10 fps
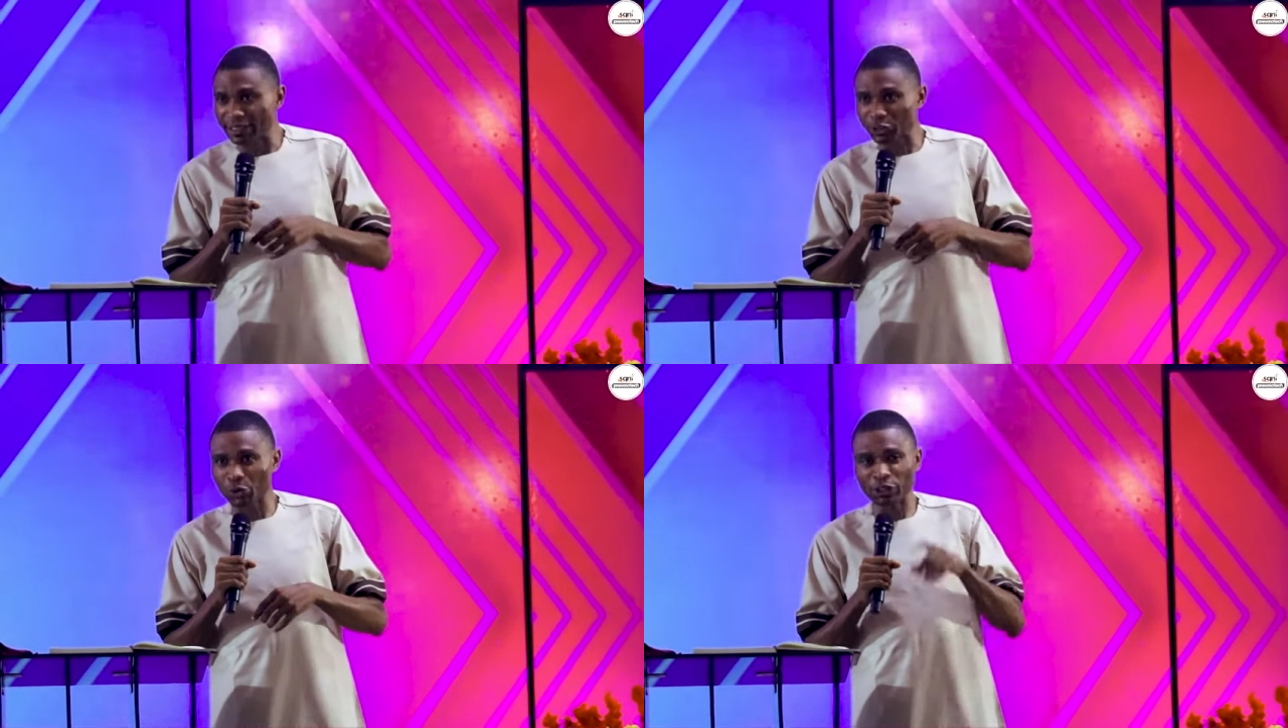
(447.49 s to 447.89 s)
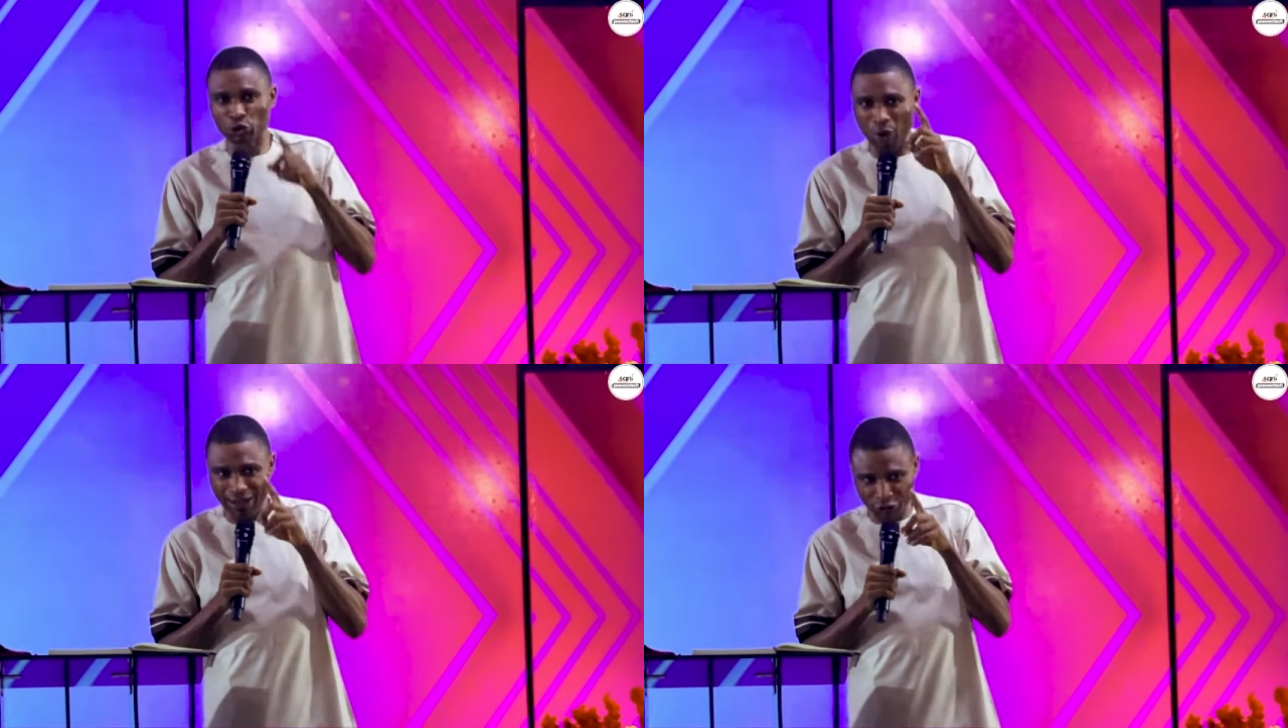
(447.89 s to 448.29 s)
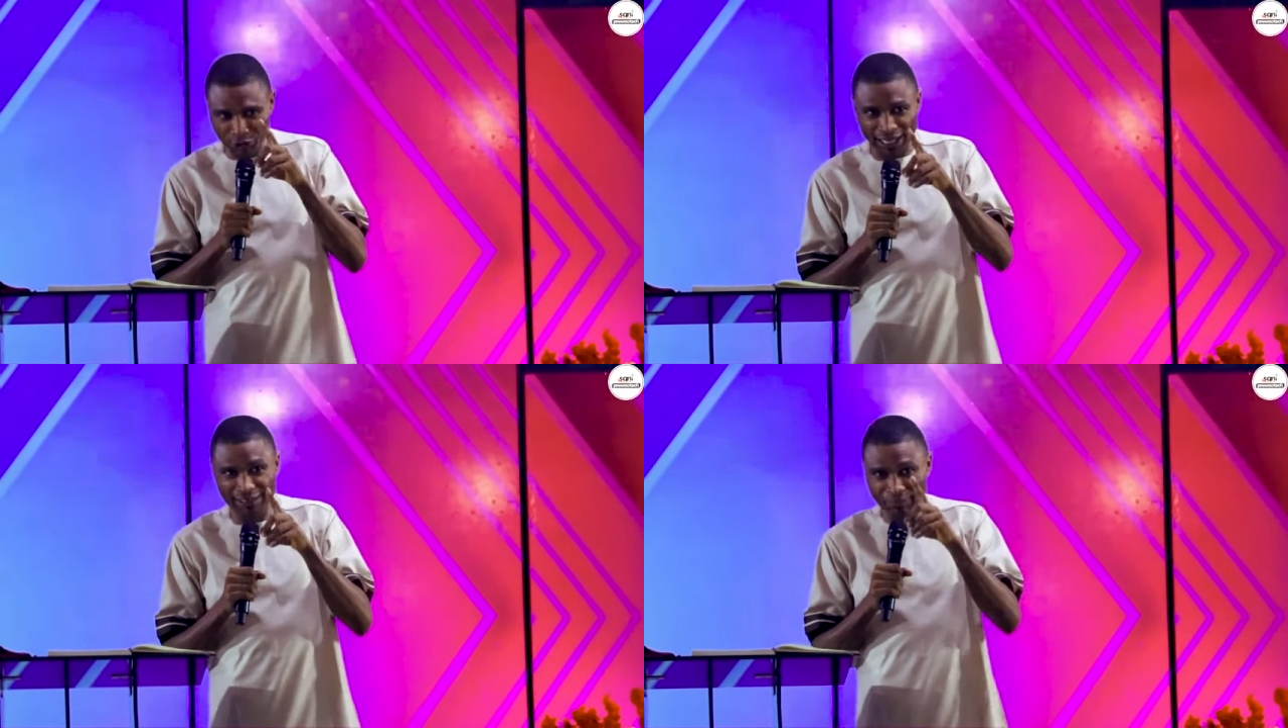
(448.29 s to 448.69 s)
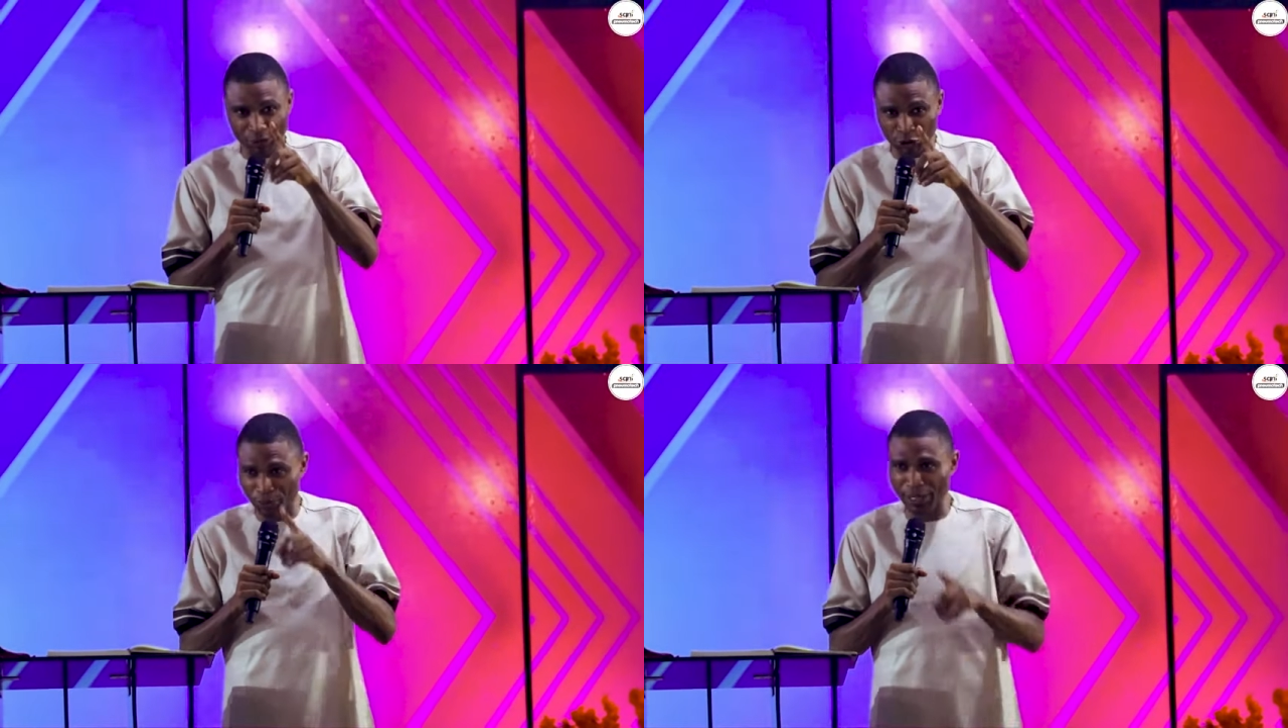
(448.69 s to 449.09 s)
So his wife should get ready
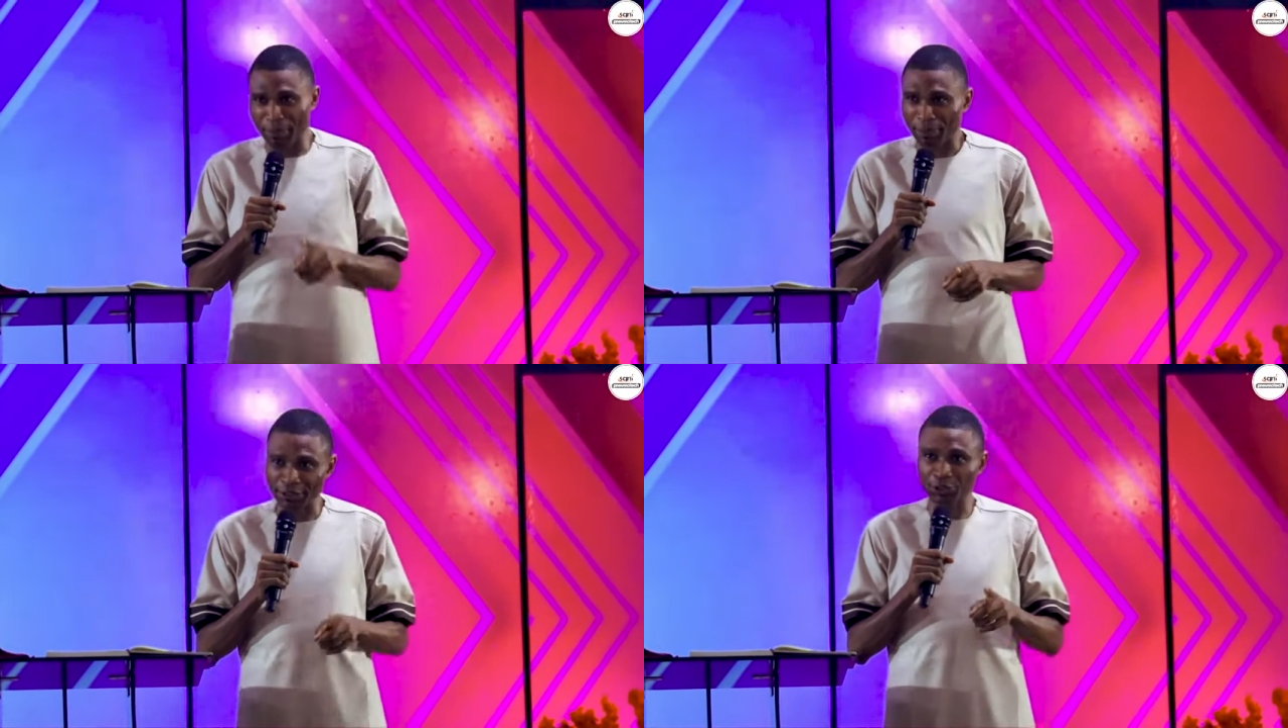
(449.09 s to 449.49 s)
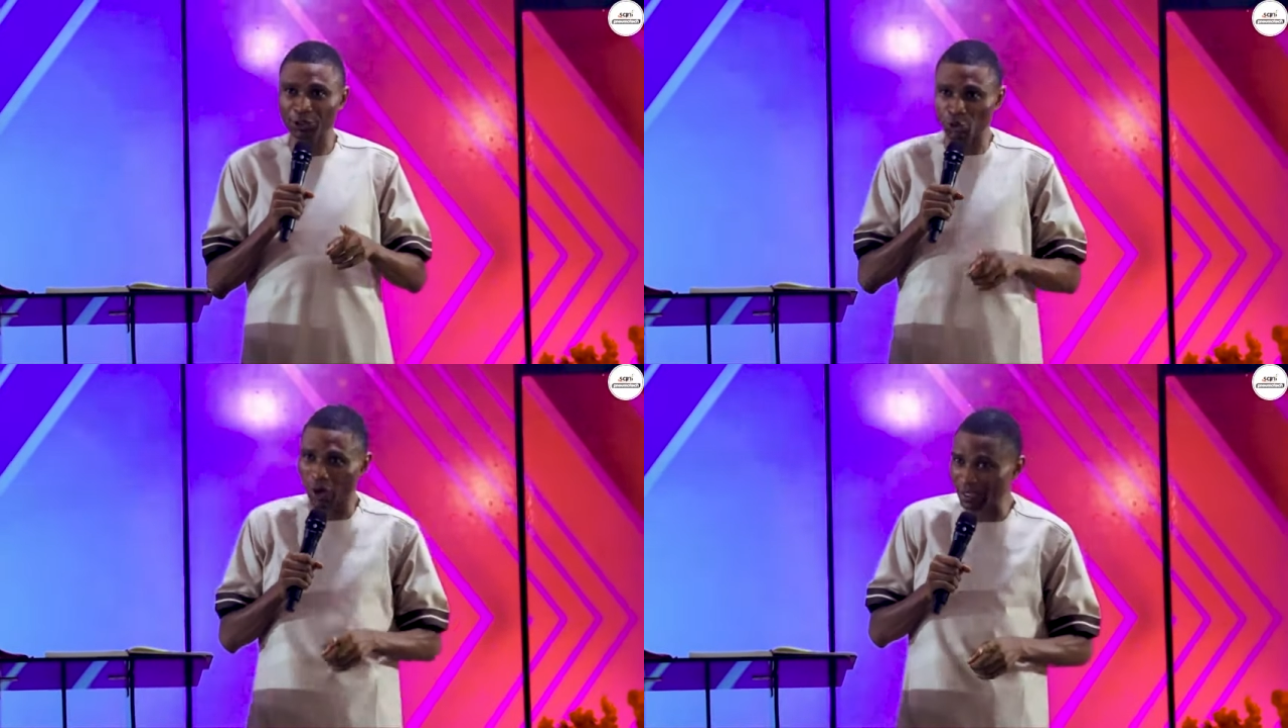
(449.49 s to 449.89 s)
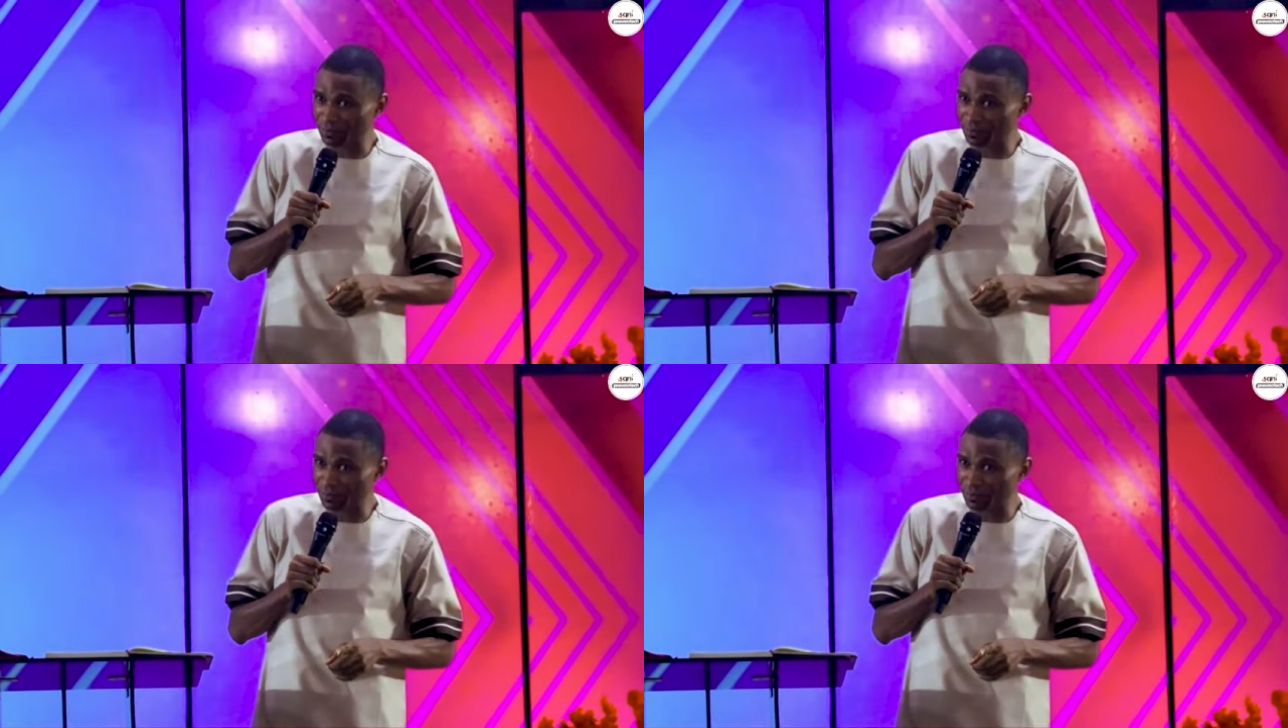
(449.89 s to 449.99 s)
to be a pastor's wife.